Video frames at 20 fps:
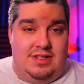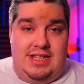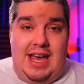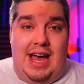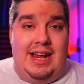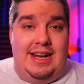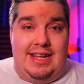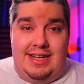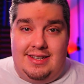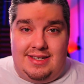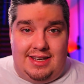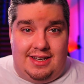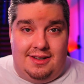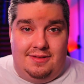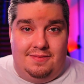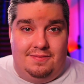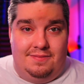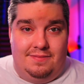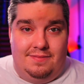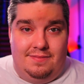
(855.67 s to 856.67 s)
That easy.
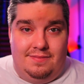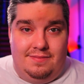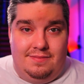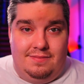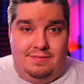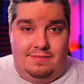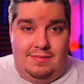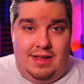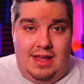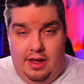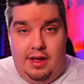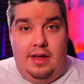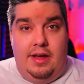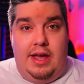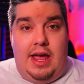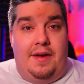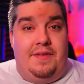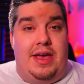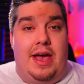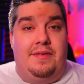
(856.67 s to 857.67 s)

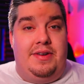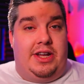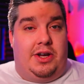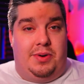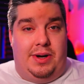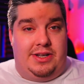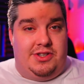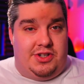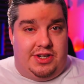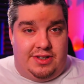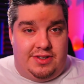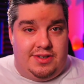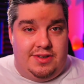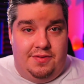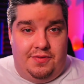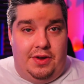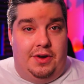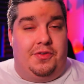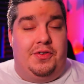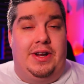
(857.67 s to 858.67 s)
If you have any questions,
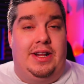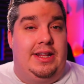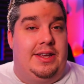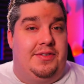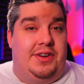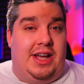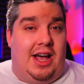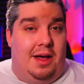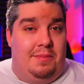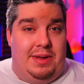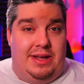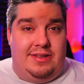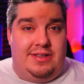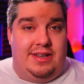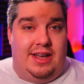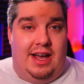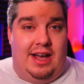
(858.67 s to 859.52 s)
feel free to leave a comment.